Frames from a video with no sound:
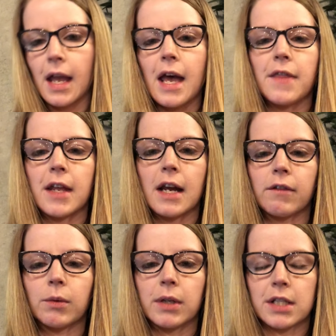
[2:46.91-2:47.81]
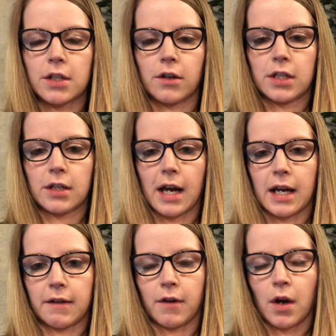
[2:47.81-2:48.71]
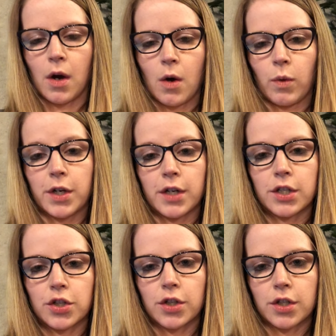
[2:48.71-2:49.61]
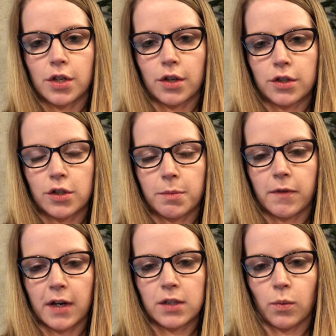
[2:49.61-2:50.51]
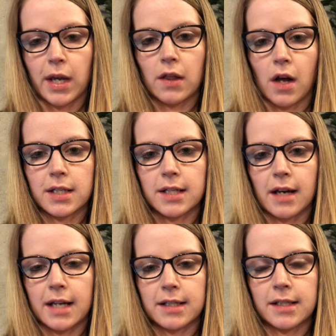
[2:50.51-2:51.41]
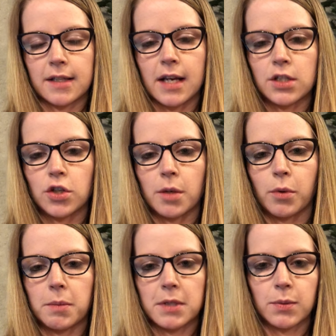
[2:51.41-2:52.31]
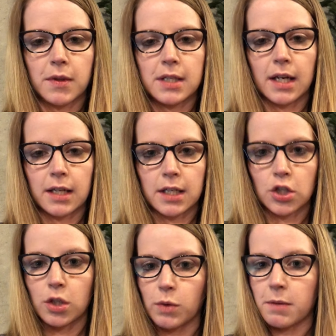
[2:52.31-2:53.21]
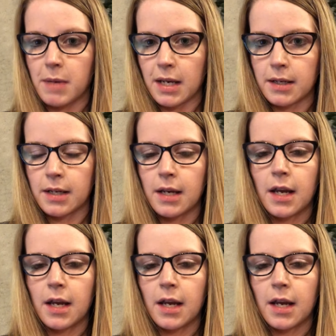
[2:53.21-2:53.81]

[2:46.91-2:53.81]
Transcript: And then everyone is going to have what your insurance calls supervised weight loss classes, and that's your appointments with the dietitian with me.